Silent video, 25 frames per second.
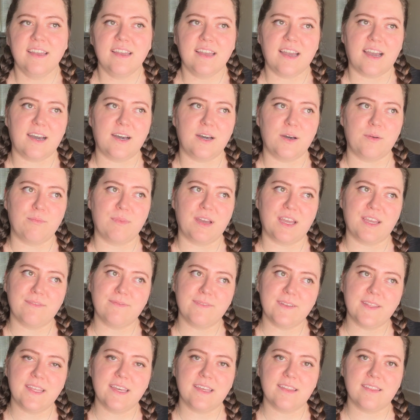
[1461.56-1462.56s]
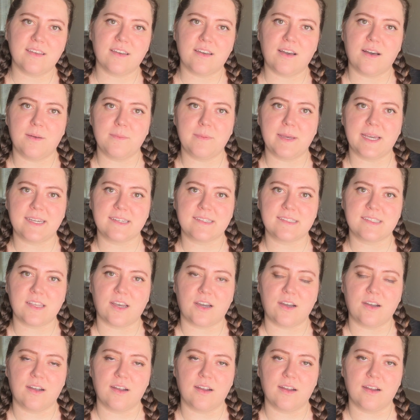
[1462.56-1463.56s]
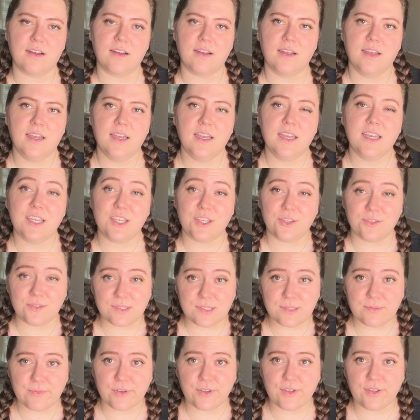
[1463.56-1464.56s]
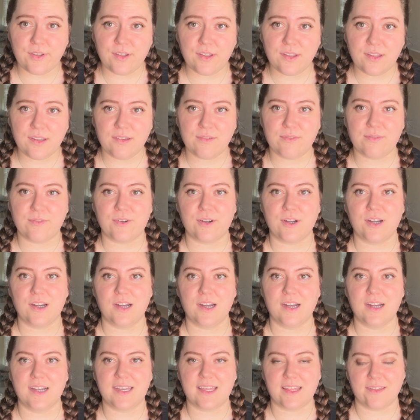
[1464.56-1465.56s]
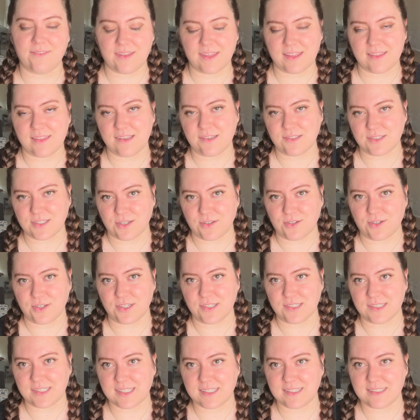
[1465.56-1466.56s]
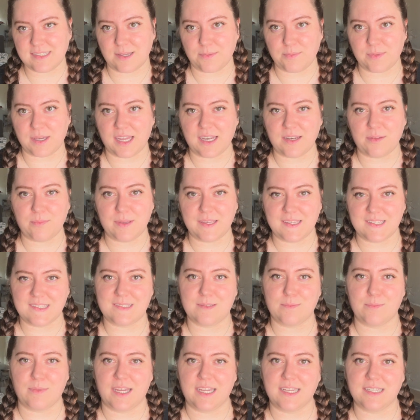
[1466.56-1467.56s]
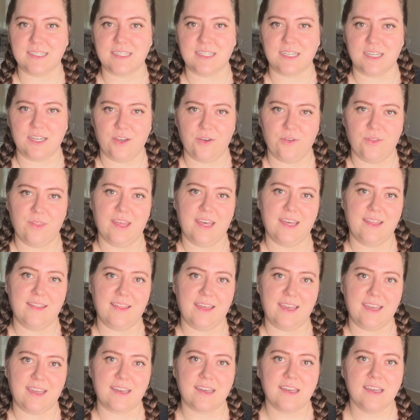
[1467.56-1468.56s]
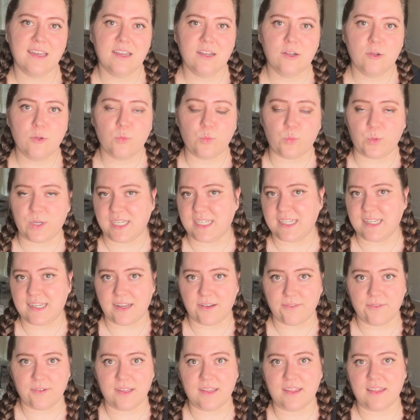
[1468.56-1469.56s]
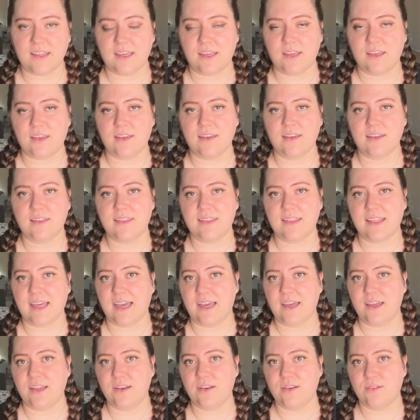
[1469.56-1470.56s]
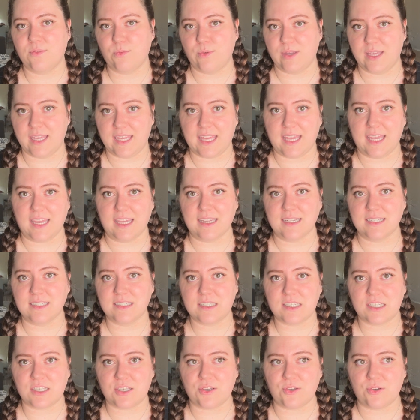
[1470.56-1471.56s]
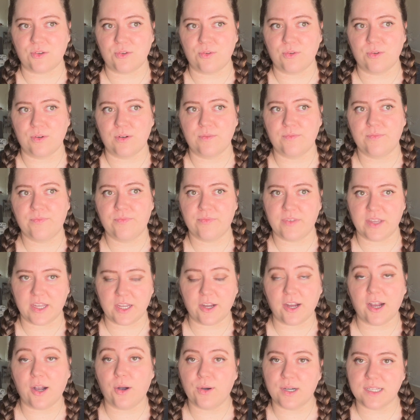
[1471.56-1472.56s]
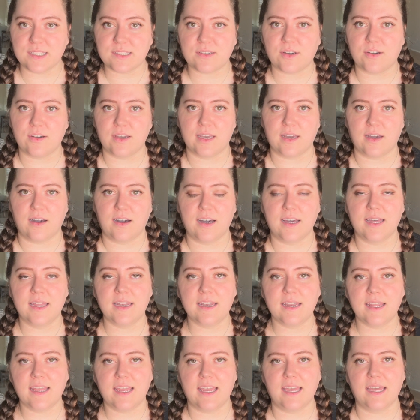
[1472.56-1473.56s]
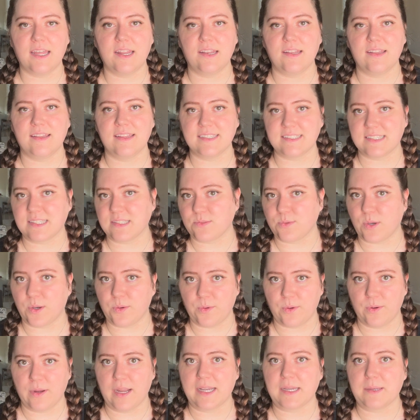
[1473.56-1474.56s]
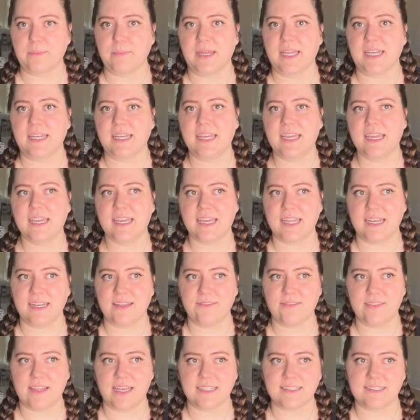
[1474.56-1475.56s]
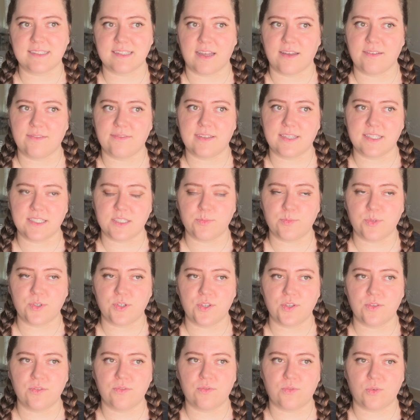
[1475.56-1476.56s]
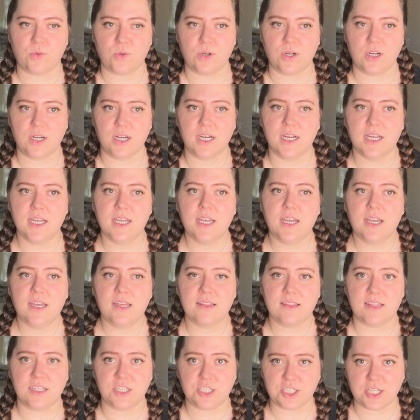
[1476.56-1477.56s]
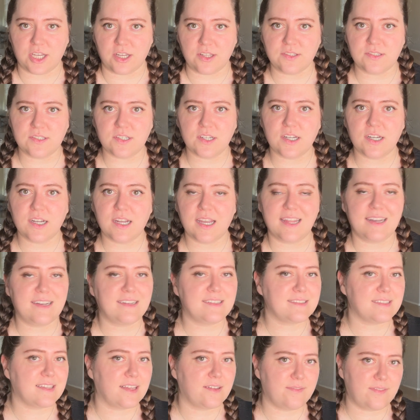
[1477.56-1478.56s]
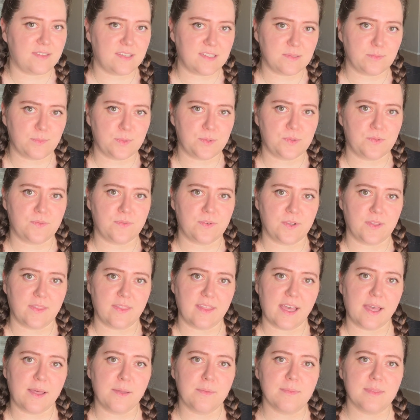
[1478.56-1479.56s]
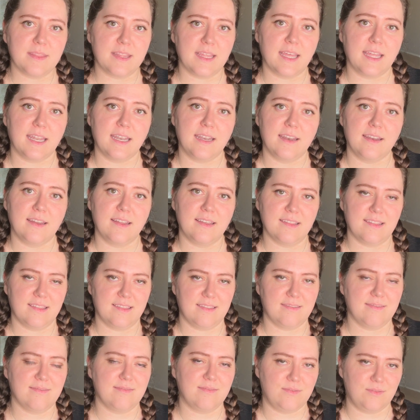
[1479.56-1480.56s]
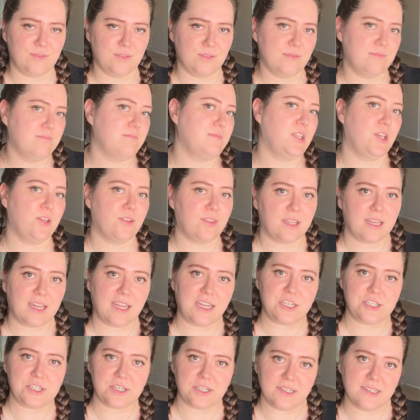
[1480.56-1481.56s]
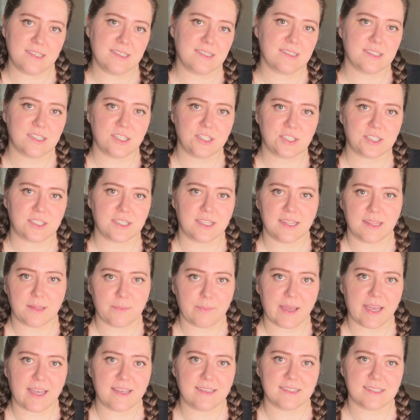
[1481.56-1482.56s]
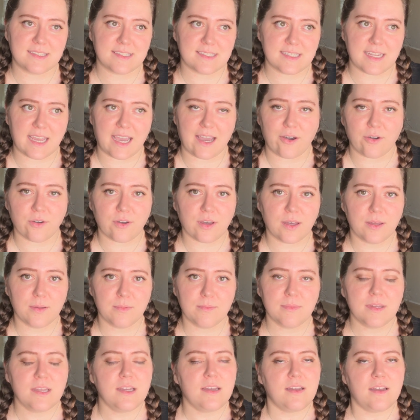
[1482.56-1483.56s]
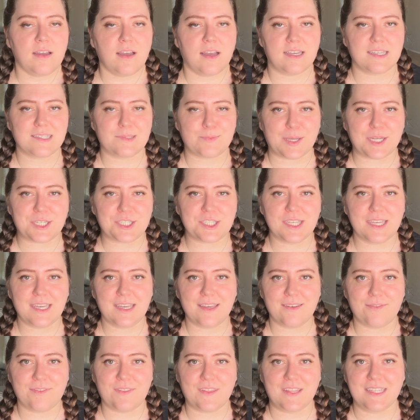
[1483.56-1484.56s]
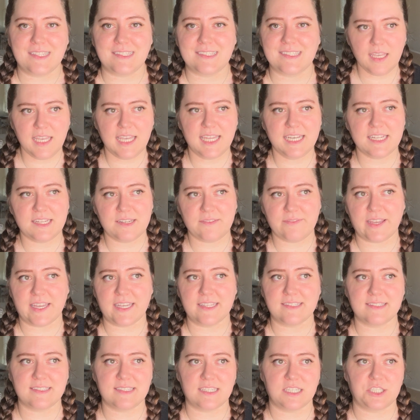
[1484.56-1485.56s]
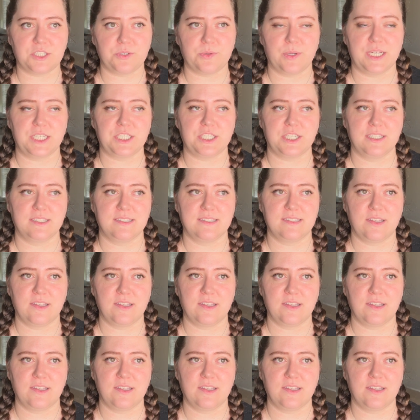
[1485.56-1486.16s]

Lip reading: I feel like the callbacks are useful for giving those owners some kind of peace of mind to know that like we did everything that we can to figure out what's going on, and this is what we're recommending. And if that's not feasible for the shelter and it's not feasible for them, then euthanasia is usually the best outcome, especially if it's an advanced situation.